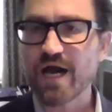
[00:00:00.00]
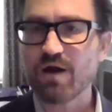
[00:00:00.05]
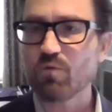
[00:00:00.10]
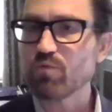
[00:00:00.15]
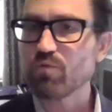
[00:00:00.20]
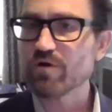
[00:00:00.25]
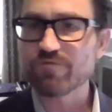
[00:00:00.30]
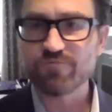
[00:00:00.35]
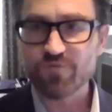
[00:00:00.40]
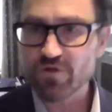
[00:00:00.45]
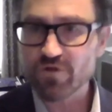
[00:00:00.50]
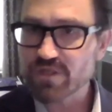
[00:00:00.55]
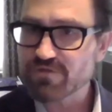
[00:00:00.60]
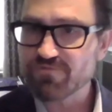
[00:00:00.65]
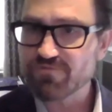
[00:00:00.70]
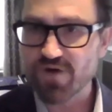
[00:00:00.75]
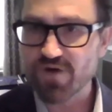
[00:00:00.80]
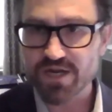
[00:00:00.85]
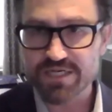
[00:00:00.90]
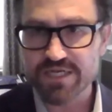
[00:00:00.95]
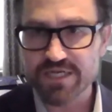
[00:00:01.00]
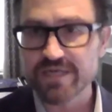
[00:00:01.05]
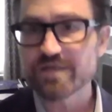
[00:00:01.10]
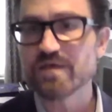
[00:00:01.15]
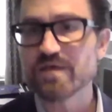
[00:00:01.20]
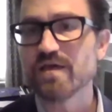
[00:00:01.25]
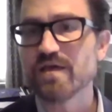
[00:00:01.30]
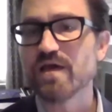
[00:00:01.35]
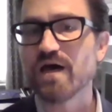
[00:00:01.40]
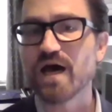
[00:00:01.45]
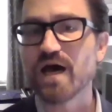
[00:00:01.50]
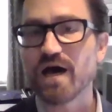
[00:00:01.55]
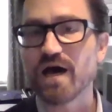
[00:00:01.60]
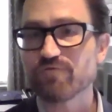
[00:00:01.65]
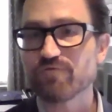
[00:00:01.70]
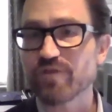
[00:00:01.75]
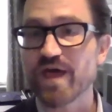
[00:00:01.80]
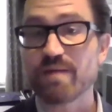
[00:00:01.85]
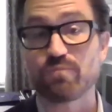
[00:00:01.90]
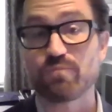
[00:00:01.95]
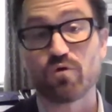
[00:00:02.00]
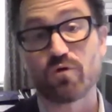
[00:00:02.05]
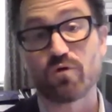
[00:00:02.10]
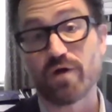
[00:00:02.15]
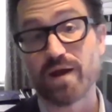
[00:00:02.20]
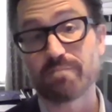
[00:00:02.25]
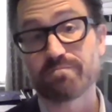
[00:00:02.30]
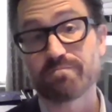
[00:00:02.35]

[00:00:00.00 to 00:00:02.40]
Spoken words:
we're fully funded for that program.